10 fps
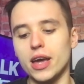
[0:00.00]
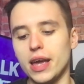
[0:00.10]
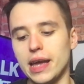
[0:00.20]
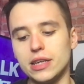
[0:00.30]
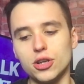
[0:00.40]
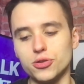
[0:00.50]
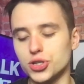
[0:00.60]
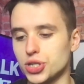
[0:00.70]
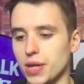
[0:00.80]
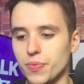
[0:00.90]
you know,
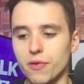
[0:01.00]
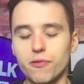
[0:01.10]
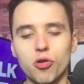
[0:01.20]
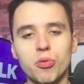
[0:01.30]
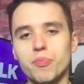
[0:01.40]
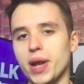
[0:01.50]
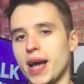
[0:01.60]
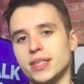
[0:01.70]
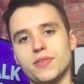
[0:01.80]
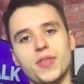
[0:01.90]
just the form of
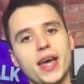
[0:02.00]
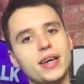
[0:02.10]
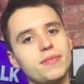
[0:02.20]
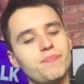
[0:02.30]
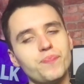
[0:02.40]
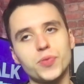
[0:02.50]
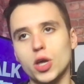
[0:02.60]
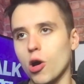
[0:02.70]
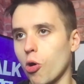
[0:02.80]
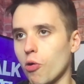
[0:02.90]
players, if they can
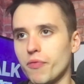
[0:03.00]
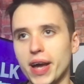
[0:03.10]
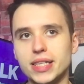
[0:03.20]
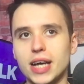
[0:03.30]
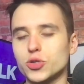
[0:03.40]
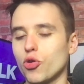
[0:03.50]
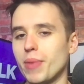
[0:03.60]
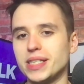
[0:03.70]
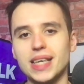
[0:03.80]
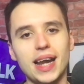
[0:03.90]
cultivate that sort of
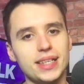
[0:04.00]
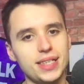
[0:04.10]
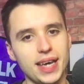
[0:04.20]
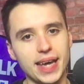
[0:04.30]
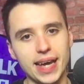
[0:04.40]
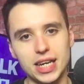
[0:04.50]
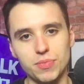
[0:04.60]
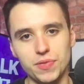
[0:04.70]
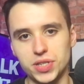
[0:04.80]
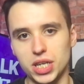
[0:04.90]
mentality again that
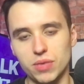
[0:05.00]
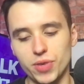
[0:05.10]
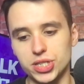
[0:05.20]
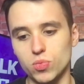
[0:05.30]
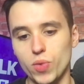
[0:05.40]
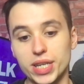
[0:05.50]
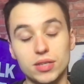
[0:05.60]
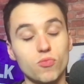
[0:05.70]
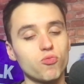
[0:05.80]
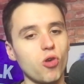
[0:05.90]
we've seen in recent weeks,
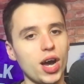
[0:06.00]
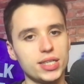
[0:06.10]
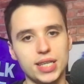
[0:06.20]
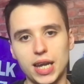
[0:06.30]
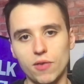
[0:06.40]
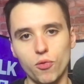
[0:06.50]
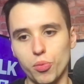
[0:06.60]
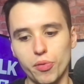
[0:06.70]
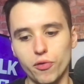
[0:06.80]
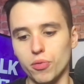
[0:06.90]
rise the level of
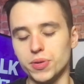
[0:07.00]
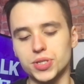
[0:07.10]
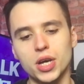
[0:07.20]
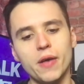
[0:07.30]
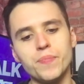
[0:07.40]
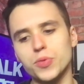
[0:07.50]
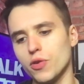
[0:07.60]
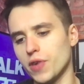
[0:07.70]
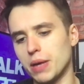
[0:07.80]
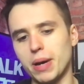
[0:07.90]
performance, You
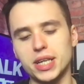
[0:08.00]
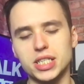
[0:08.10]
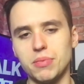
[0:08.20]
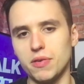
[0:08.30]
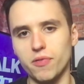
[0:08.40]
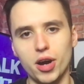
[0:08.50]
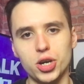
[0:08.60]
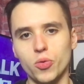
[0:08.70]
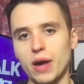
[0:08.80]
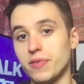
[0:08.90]
think about the
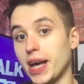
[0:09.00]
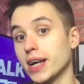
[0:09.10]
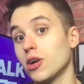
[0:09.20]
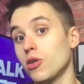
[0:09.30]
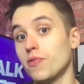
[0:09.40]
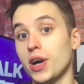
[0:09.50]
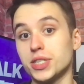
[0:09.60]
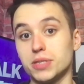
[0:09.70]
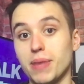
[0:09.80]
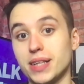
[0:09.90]
semi-final, Atletico
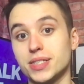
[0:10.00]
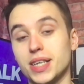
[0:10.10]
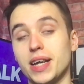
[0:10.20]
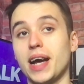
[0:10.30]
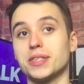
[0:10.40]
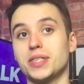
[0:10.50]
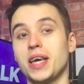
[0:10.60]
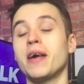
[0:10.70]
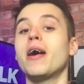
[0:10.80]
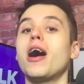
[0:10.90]
versus Man City. That's
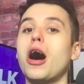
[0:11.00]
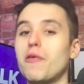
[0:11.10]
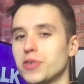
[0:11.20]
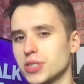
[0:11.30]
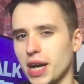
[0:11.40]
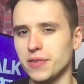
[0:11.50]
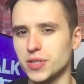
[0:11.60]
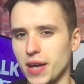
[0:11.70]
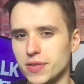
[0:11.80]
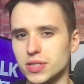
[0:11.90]
the other side of,
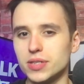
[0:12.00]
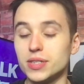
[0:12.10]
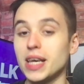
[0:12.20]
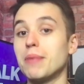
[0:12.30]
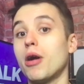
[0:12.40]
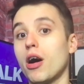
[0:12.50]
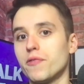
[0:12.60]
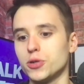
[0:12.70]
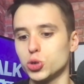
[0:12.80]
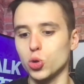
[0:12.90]
say, it's the same half
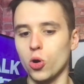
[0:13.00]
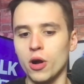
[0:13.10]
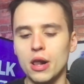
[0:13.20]
of the draw.